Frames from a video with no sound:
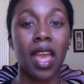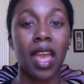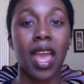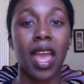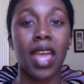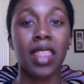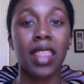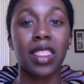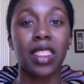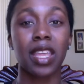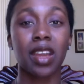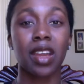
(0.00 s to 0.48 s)

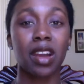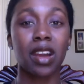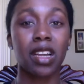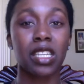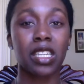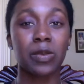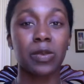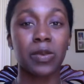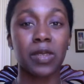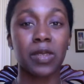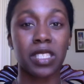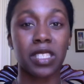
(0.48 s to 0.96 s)
And there are
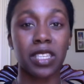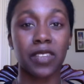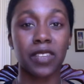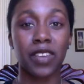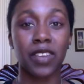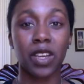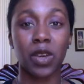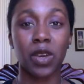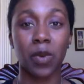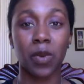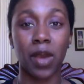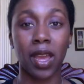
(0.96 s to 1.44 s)

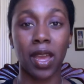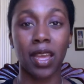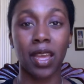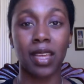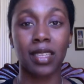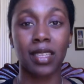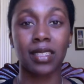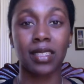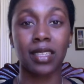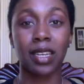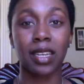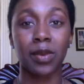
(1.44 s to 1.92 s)
specific
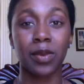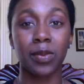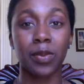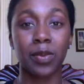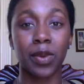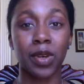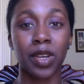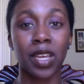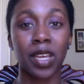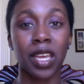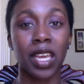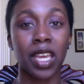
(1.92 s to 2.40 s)
ways that a
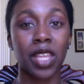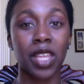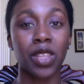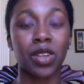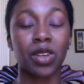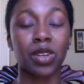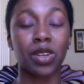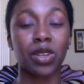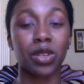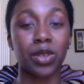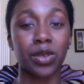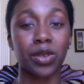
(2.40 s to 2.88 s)
book
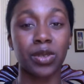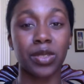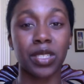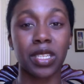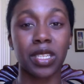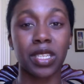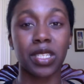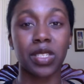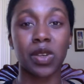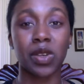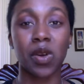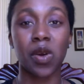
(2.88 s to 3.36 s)
either
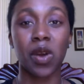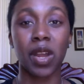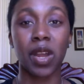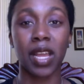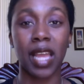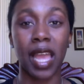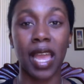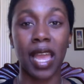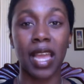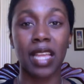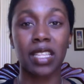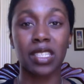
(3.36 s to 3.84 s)
loses or
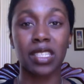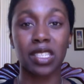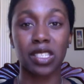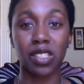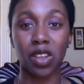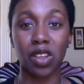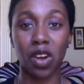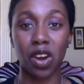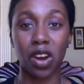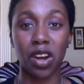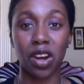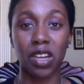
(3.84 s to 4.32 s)
gains
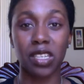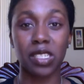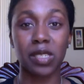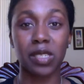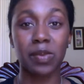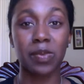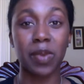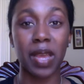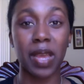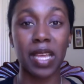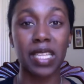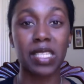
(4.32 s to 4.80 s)
stars
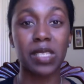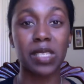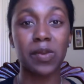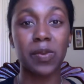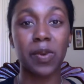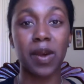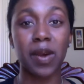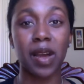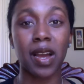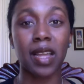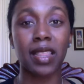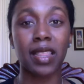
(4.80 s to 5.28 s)
based
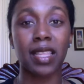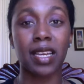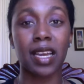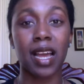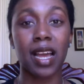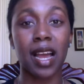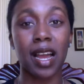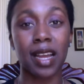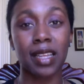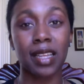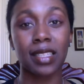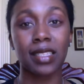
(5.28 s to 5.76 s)
upon the
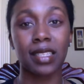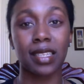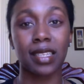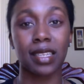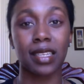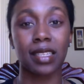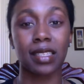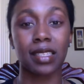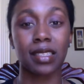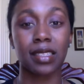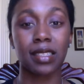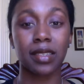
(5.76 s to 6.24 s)

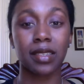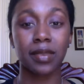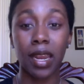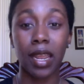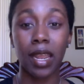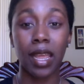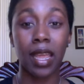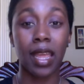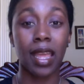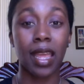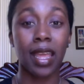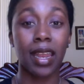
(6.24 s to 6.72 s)
content.
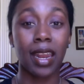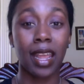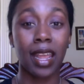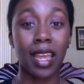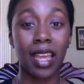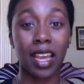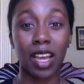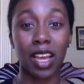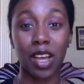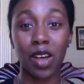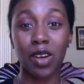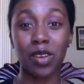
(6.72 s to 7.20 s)
And
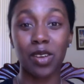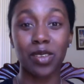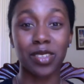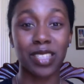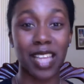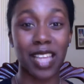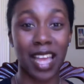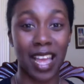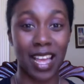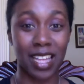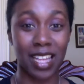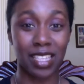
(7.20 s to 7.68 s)
it goes
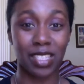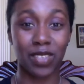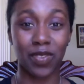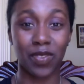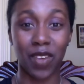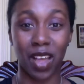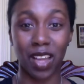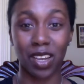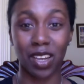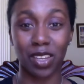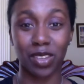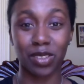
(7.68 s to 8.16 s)
as
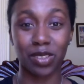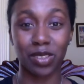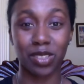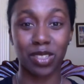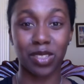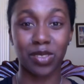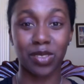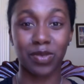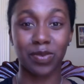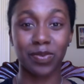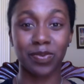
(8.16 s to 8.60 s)
follows.